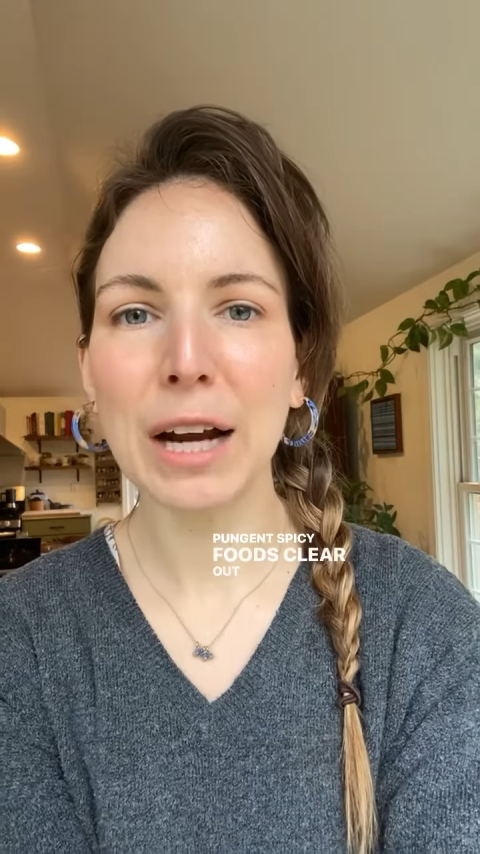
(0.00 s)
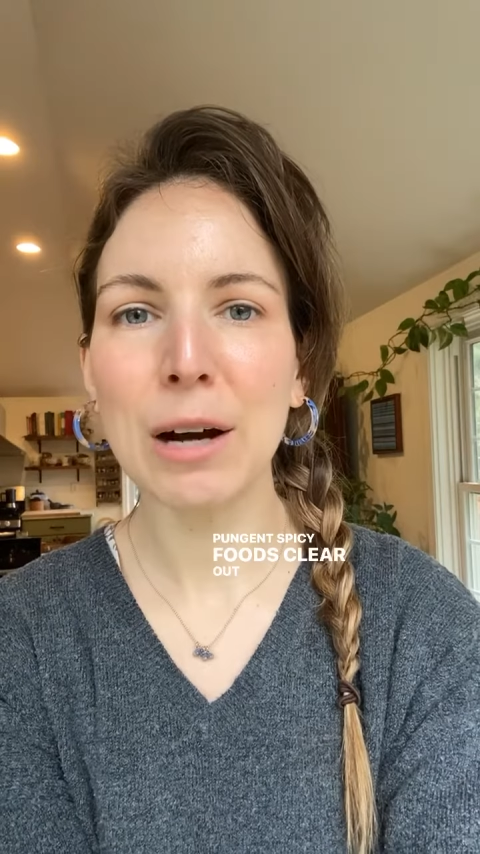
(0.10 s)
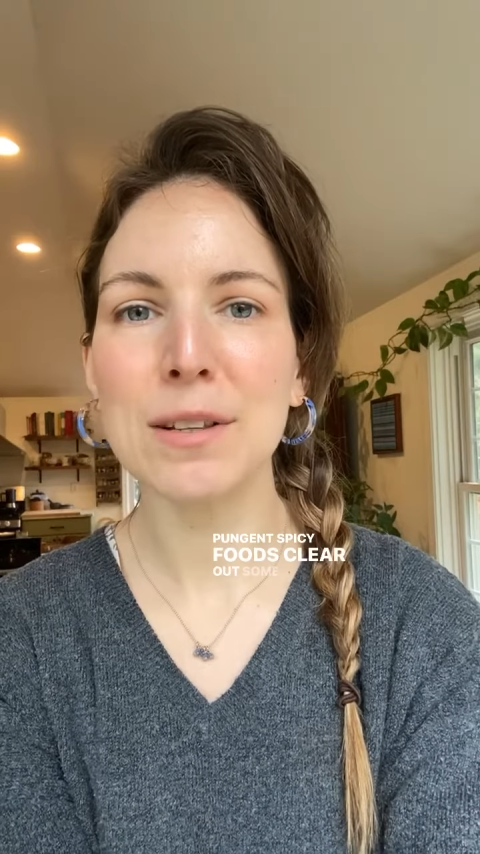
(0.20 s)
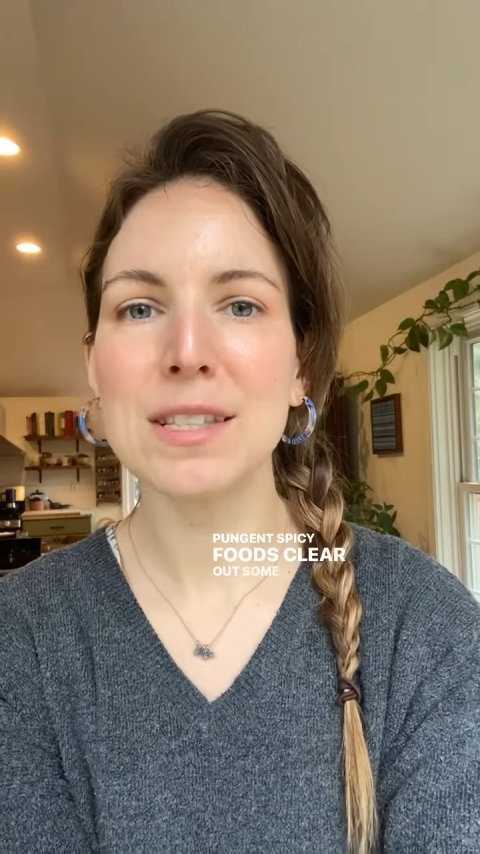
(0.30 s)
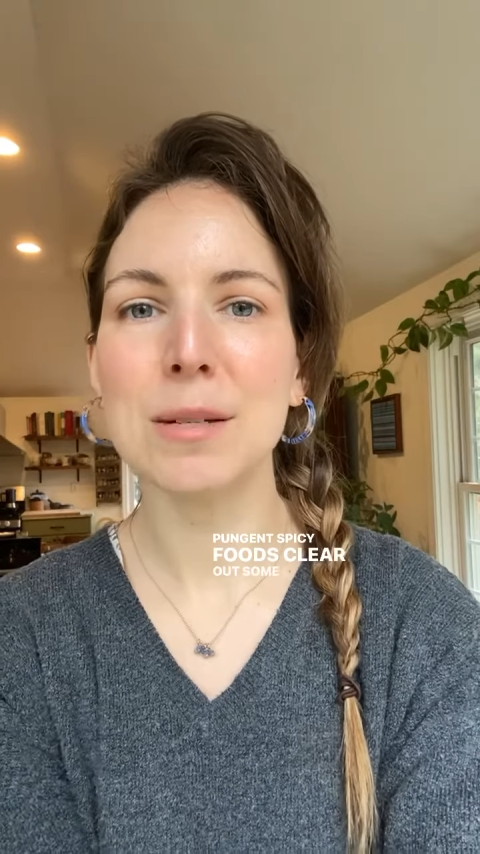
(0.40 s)

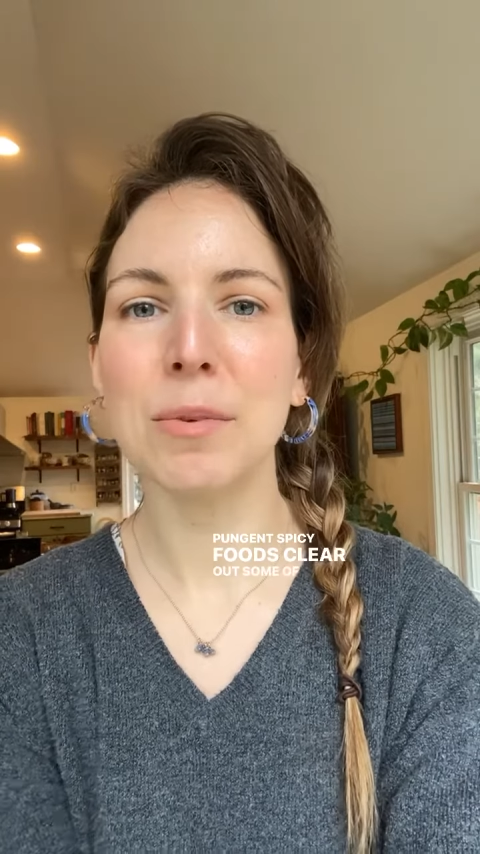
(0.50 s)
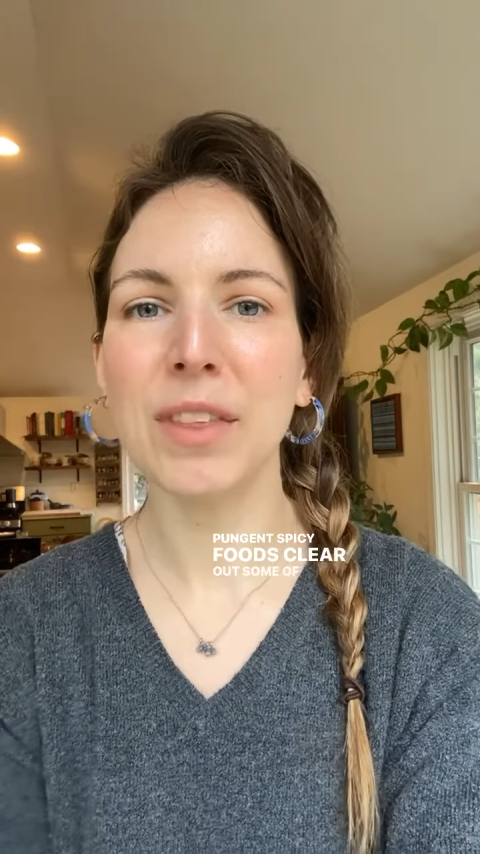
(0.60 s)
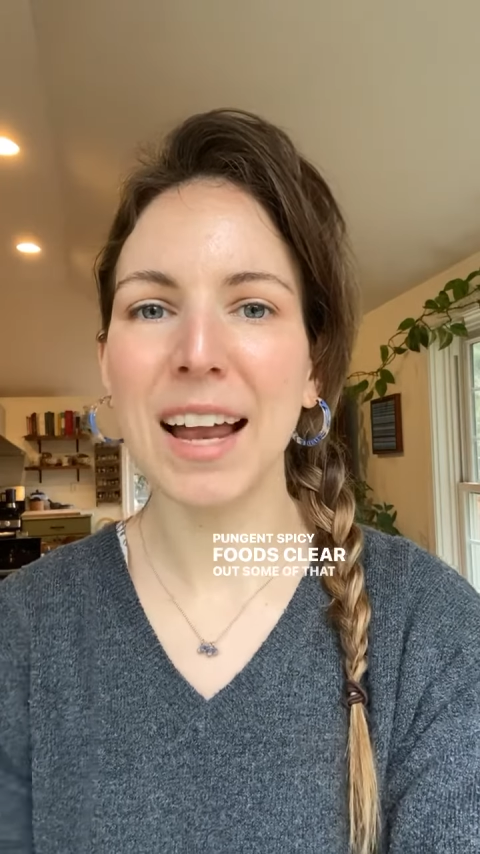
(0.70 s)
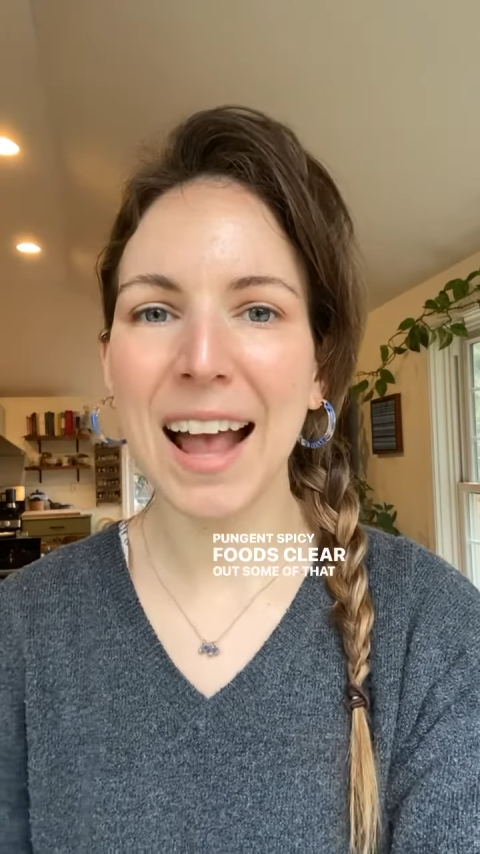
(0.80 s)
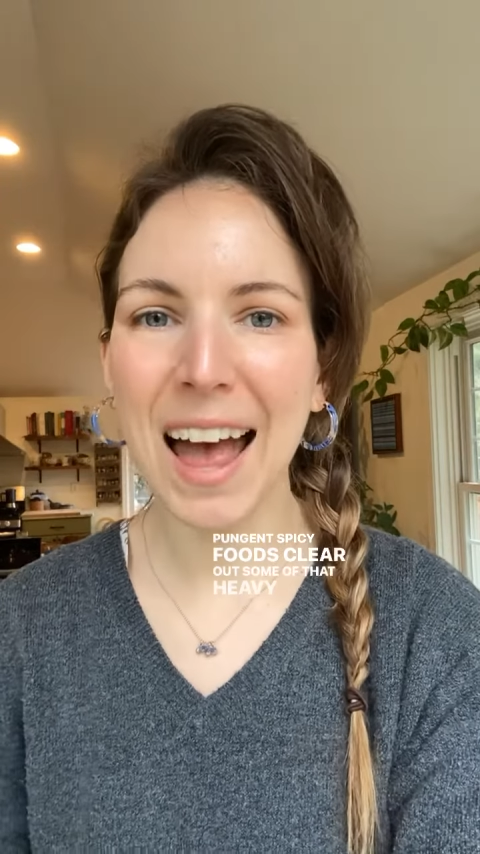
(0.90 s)
out some of
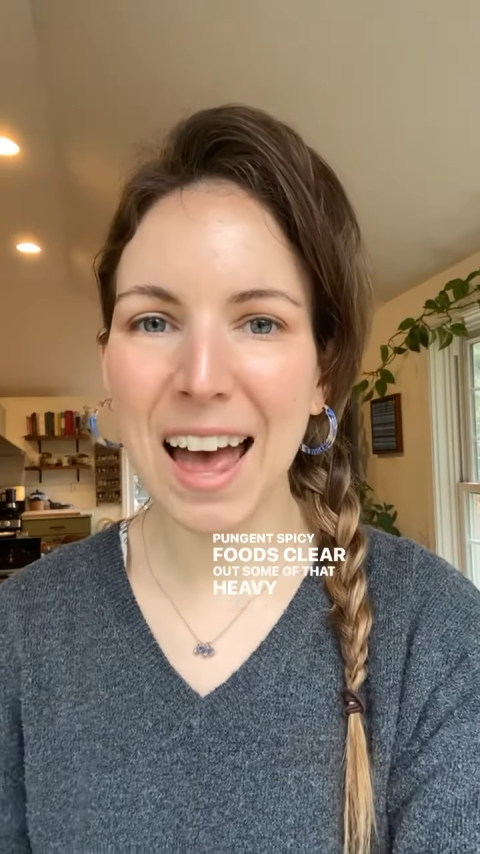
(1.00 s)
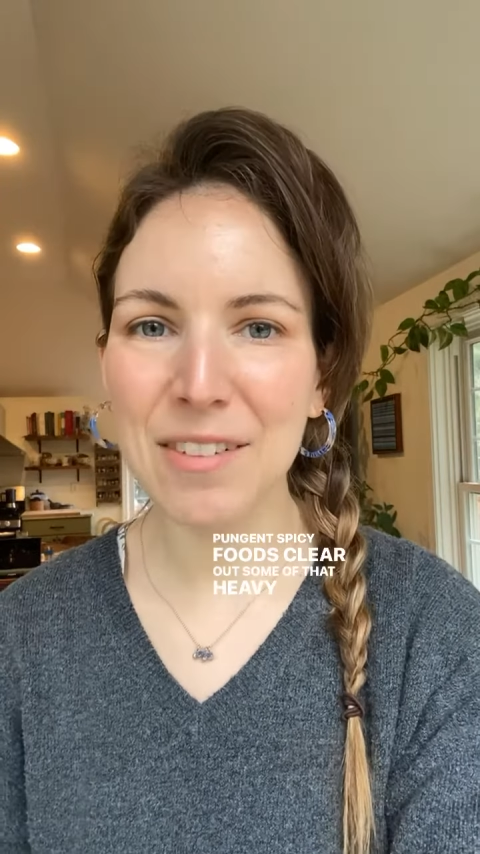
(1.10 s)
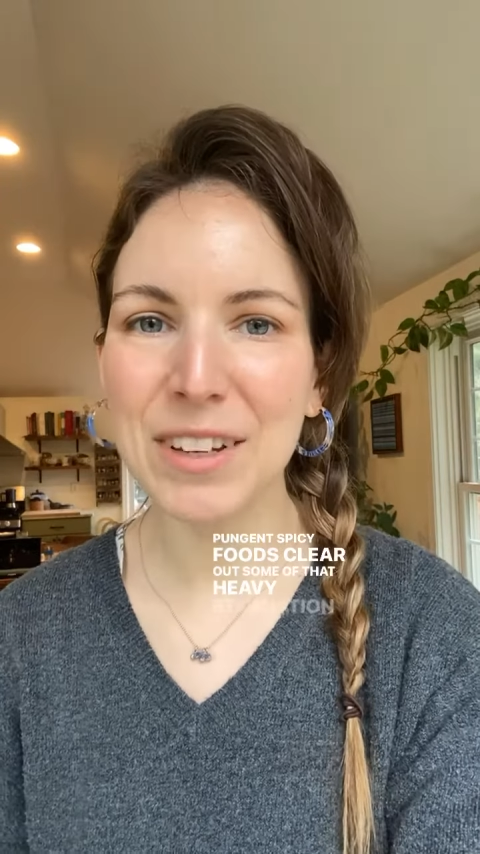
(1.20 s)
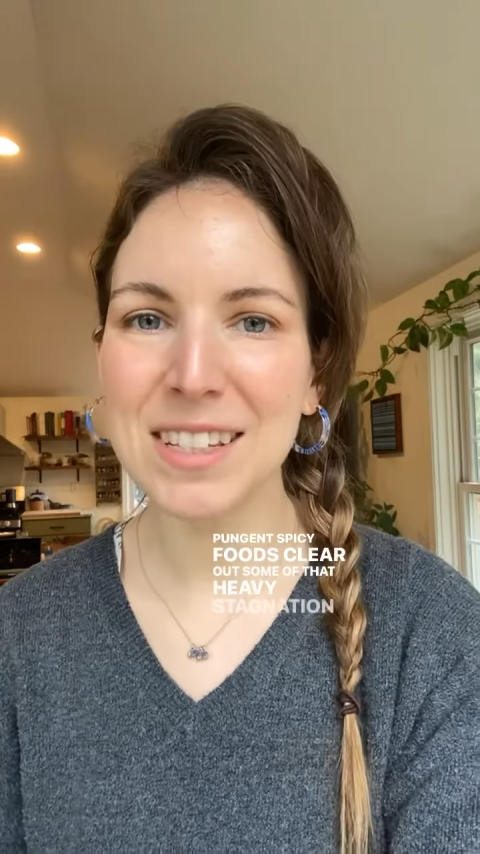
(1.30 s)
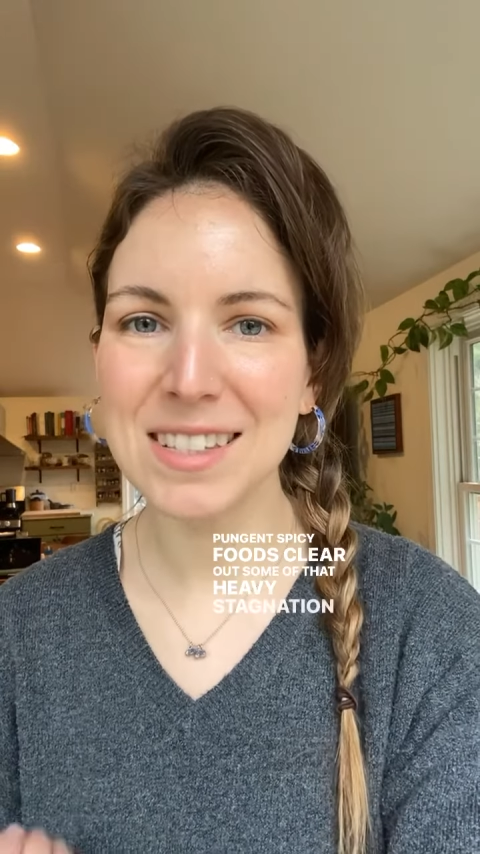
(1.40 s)
that
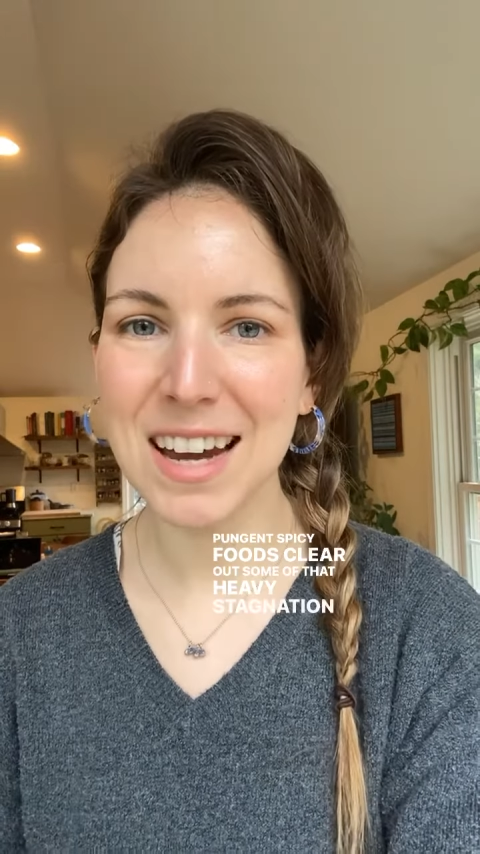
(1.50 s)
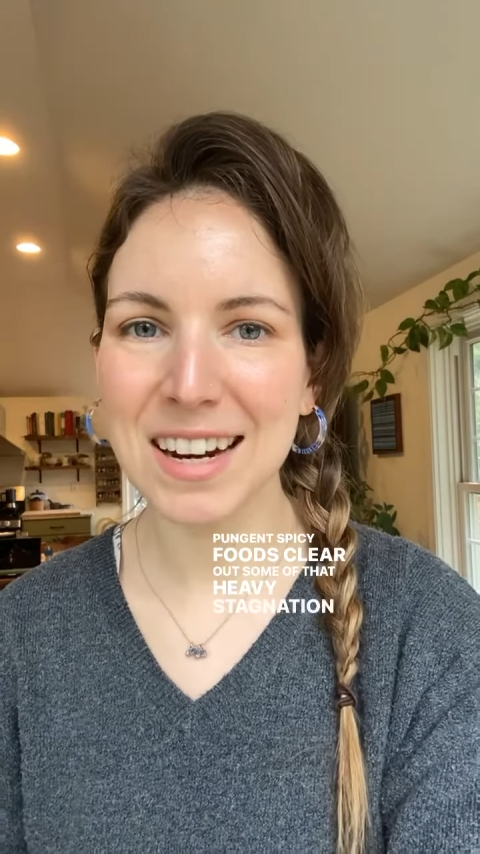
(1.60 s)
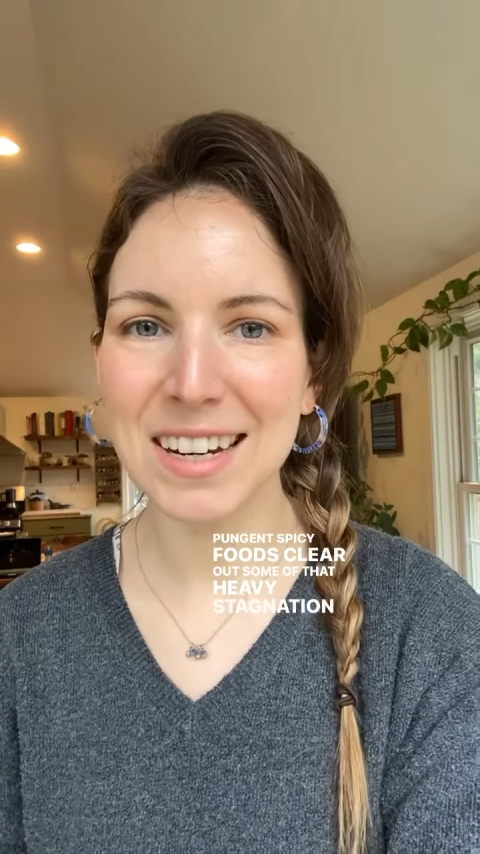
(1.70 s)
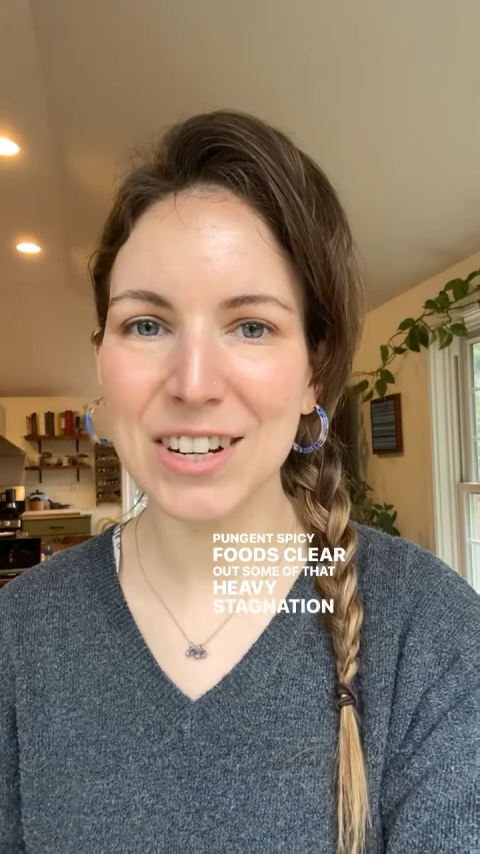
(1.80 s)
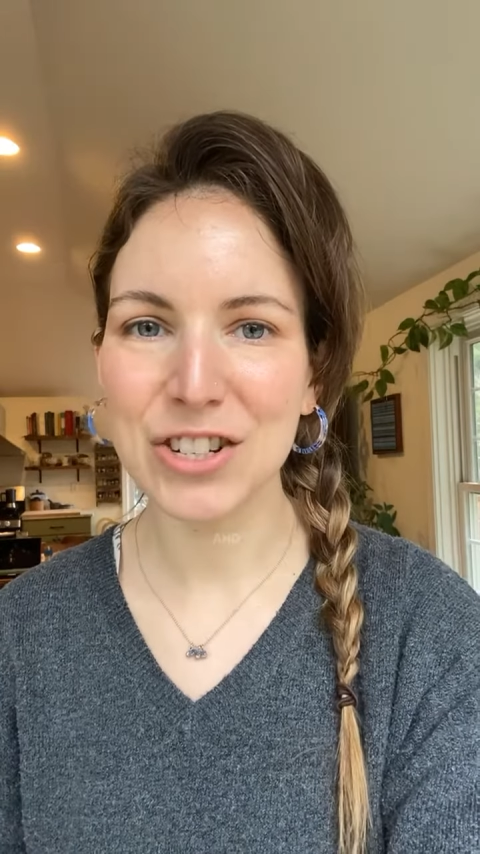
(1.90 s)
heavy
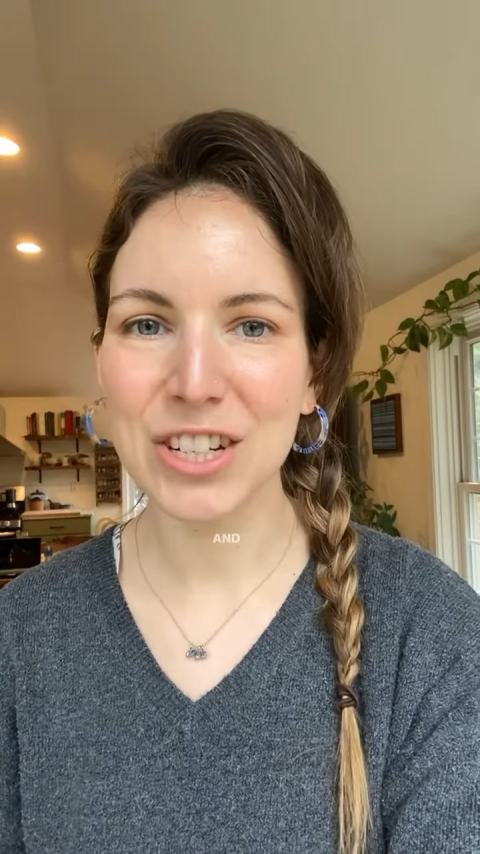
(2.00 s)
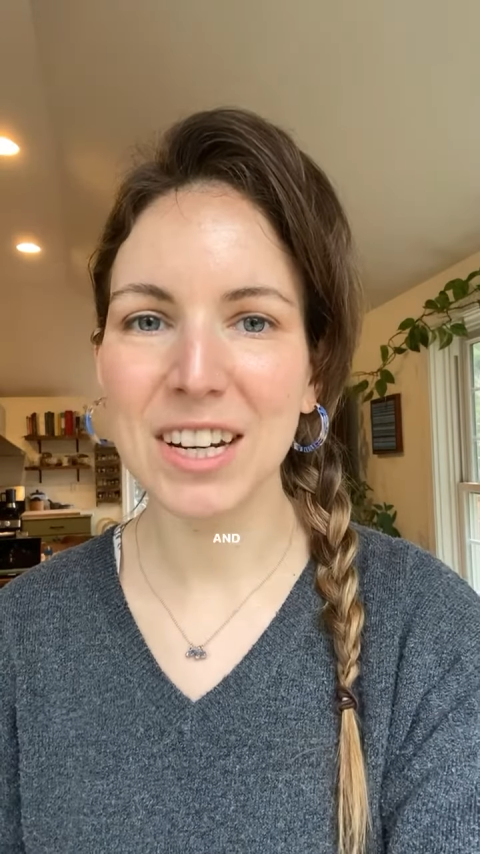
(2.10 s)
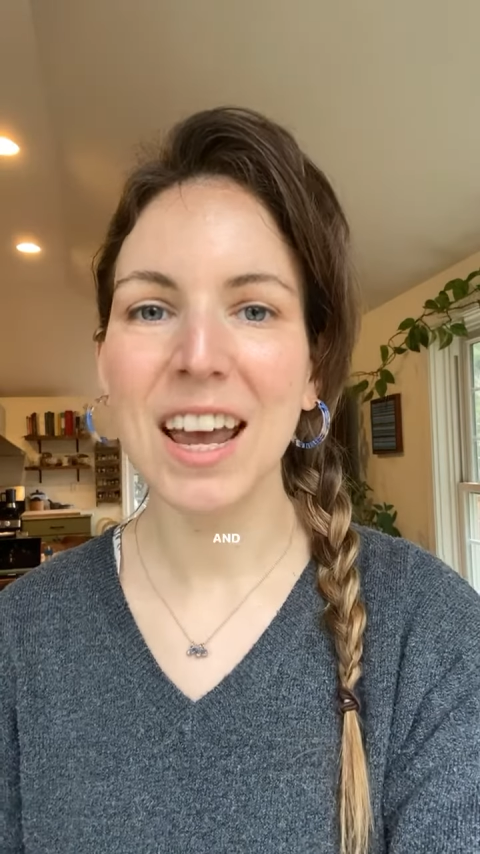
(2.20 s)
stagnation